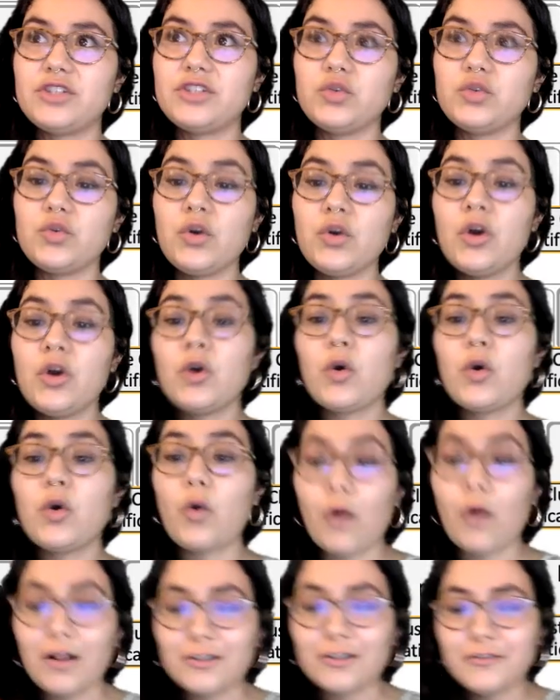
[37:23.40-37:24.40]
to
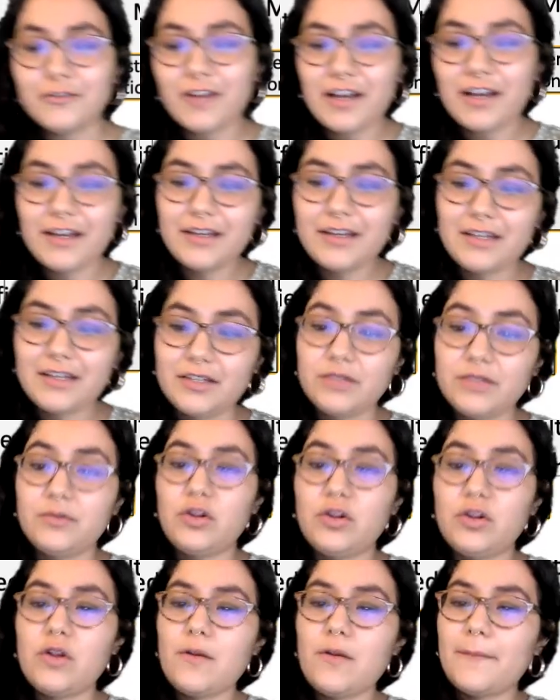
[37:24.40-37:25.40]
qualify.
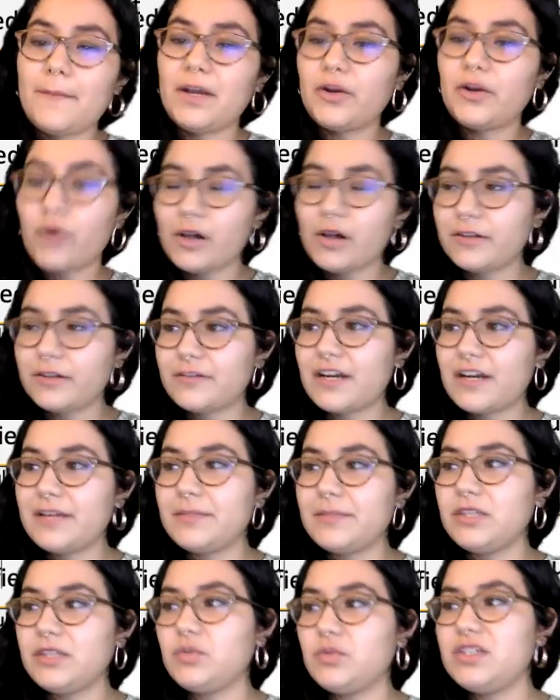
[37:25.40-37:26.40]
And by qualify, I
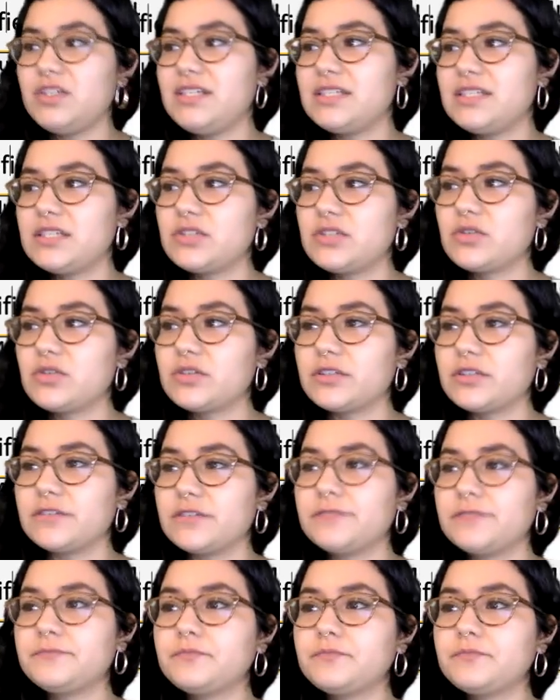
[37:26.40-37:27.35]
mean we need to sort of